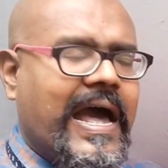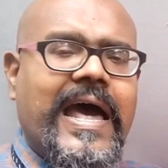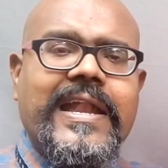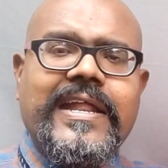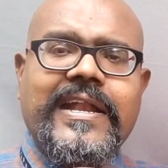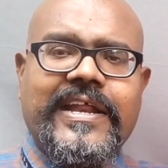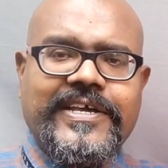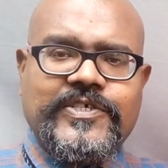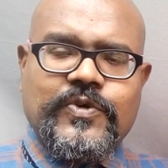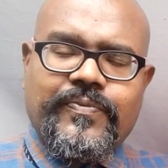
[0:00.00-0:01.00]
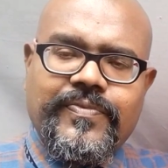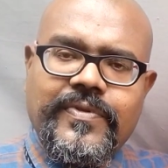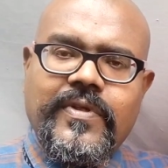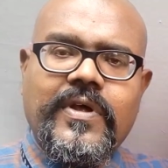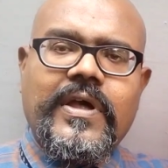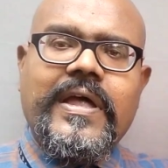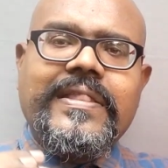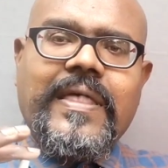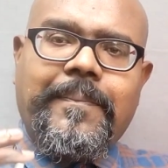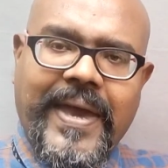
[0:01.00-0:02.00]
Arden ratio.
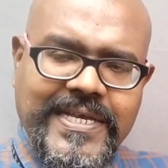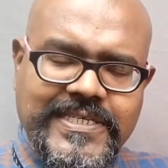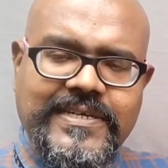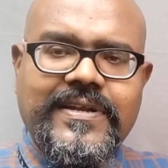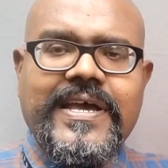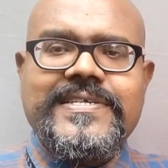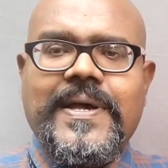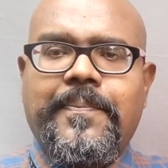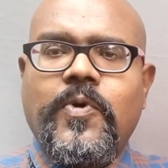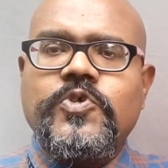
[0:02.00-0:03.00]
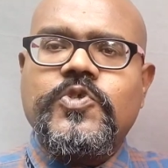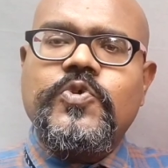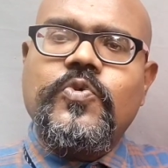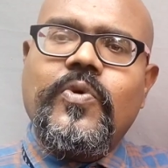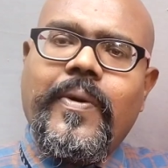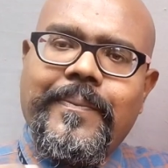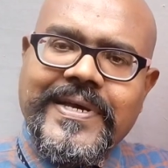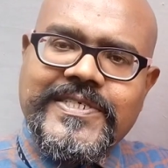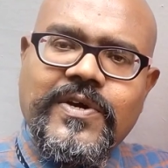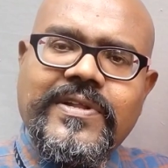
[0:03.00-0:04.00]
The patient is supposed to
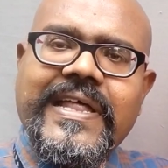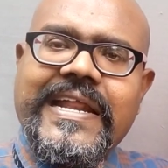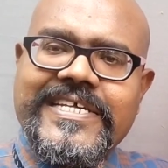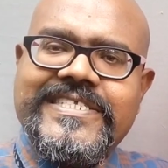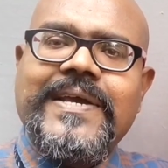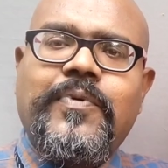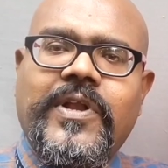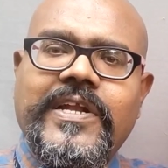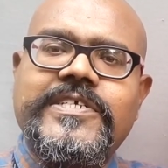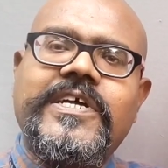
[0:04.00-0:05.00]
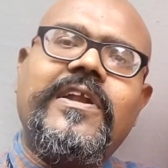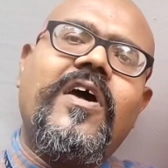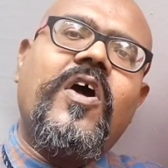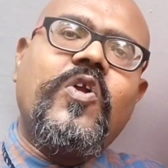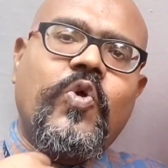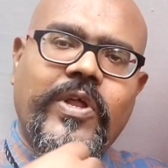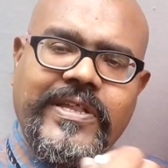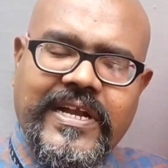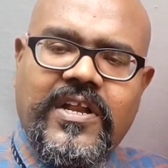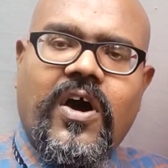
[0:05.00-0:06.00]
measure the resting potential
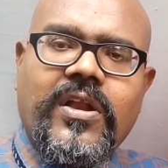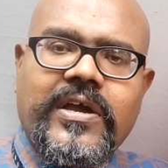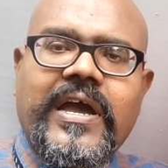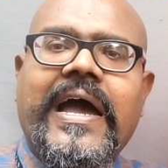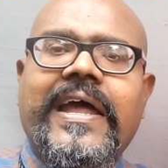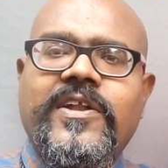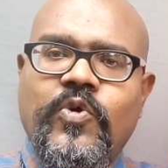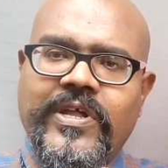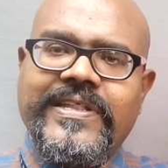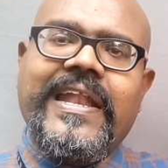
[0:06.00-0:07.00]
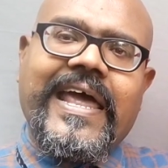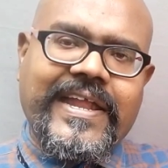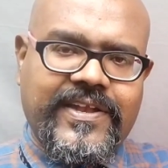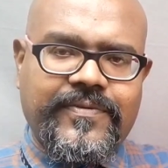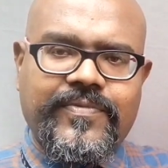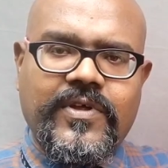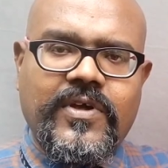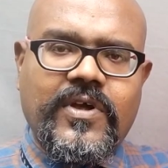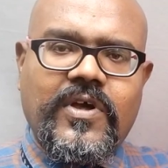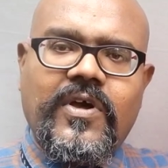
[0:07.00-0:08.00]
during the dark and during the light.
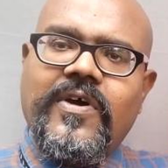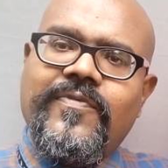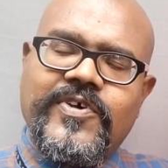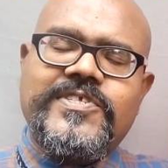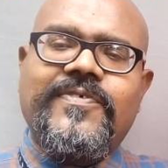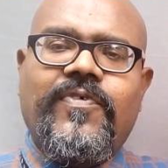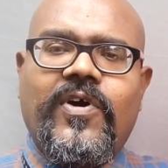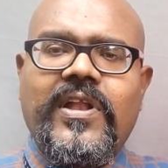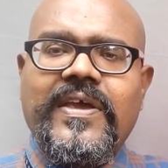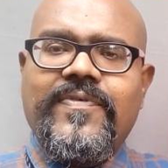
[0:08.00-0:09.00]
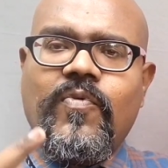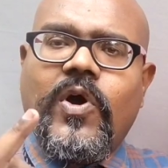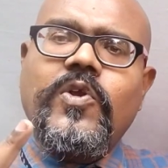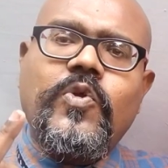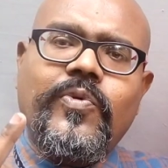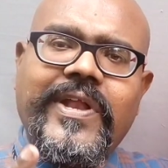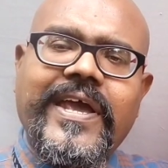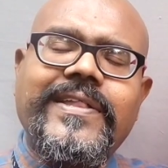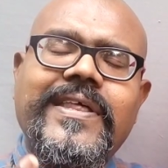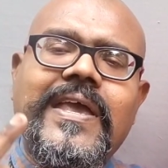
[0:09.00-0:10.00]
First of all, if you want to
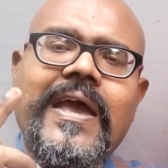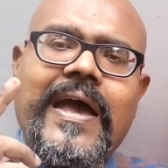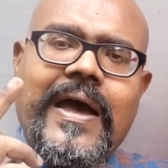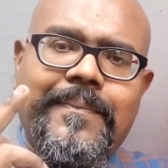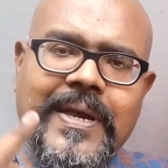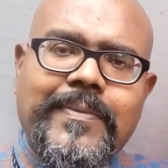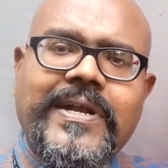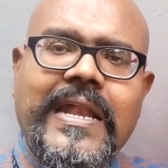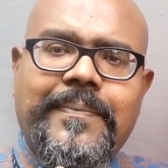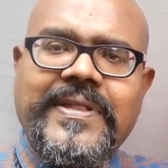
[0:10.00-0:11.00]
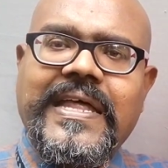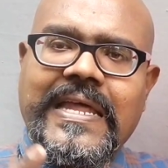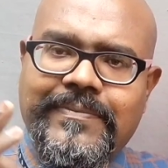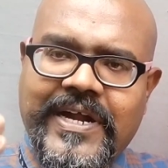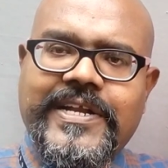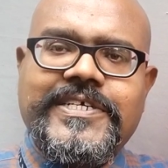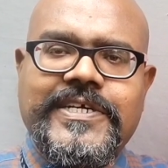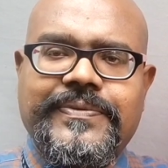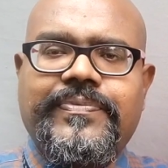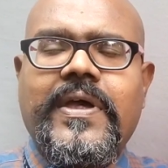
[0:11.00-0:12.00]
take the pigmental epithelium
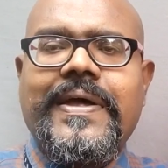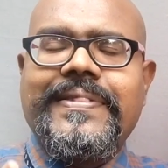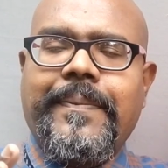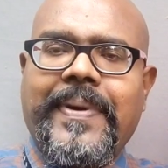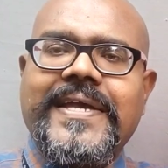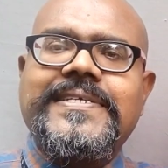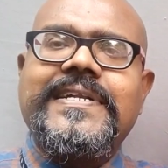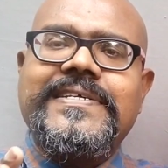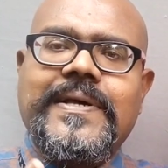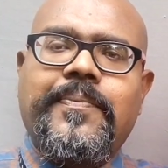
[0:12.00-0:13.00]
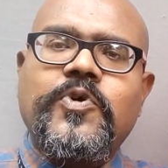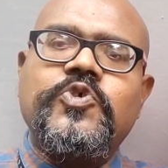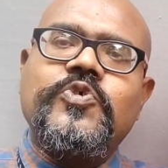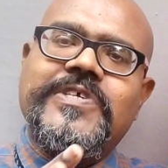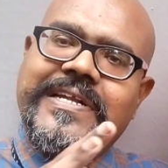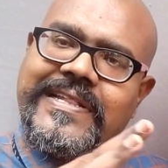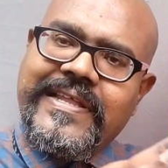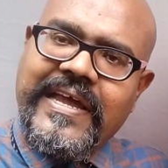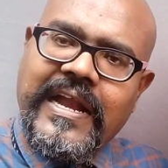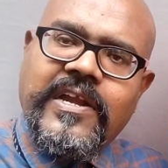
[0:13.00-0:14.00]
condition, the patient is supposed to sit
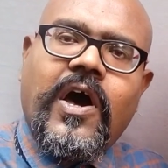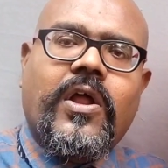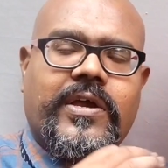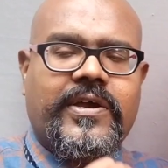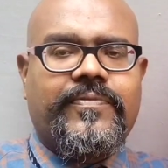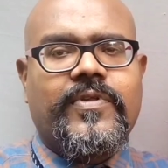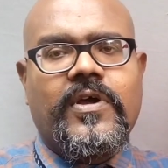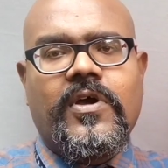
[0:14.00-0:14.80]
in the dark.